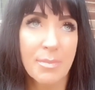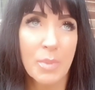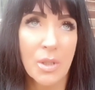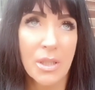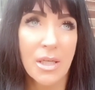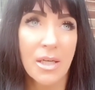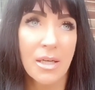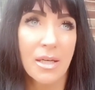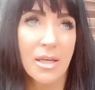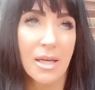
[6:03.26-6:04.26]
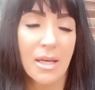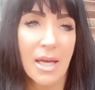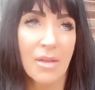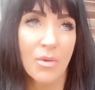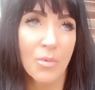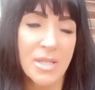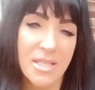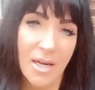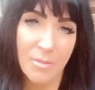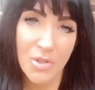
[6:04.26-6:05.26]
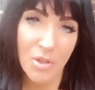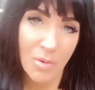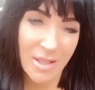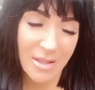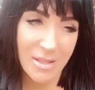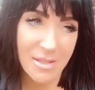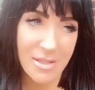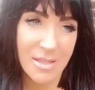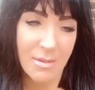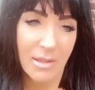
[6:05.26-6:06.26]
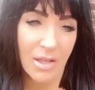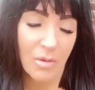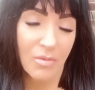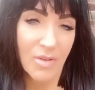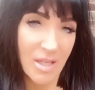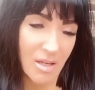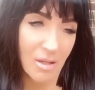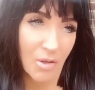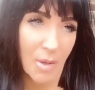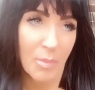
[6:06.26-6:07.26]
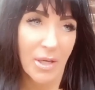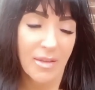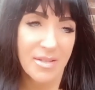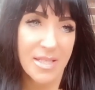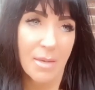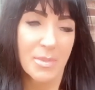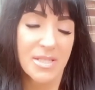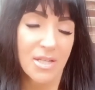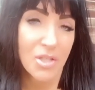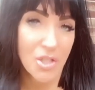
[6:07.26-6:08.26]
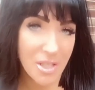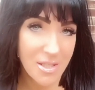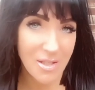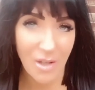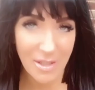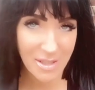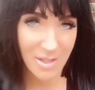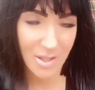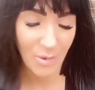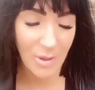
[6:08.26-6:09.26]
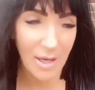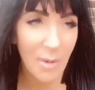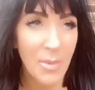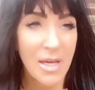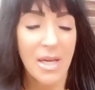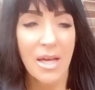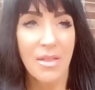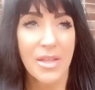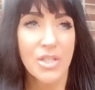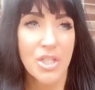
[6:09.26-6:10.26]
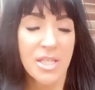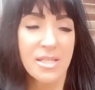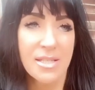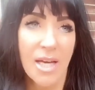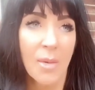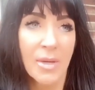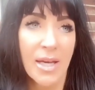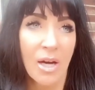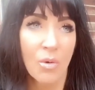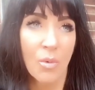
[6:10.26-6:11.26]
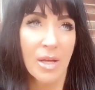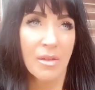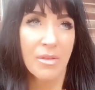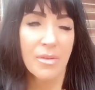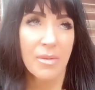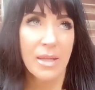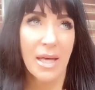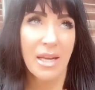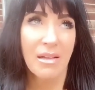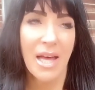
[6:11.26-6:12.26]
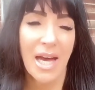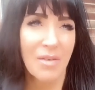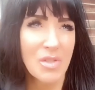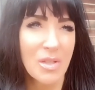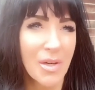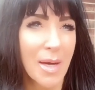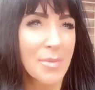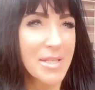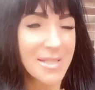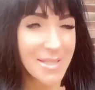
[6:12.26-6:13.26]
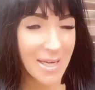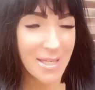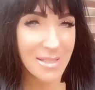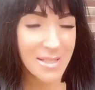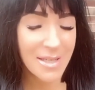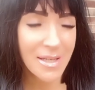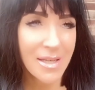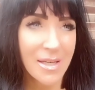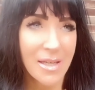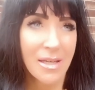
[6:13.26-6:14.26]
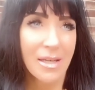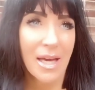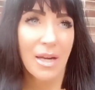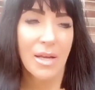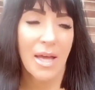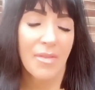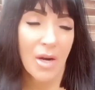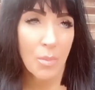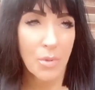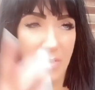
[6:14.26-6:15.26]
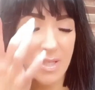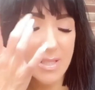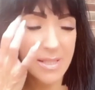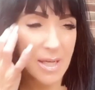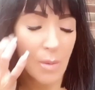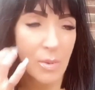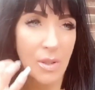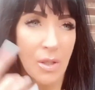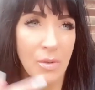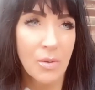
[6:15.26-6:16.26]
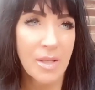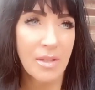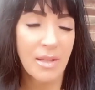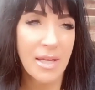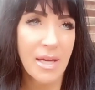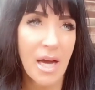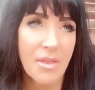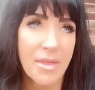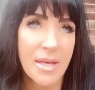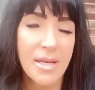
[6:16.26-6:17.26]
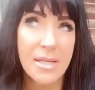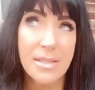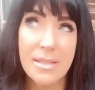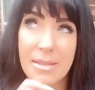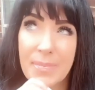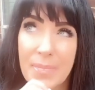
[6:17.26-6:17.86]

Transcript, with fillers: book and the reason I'm doing this, you know, video and bringing this up is I just saw on Instagram that she is coming out with and I'll have to look up the date and, and then I'll put this down below in the link. I think it's,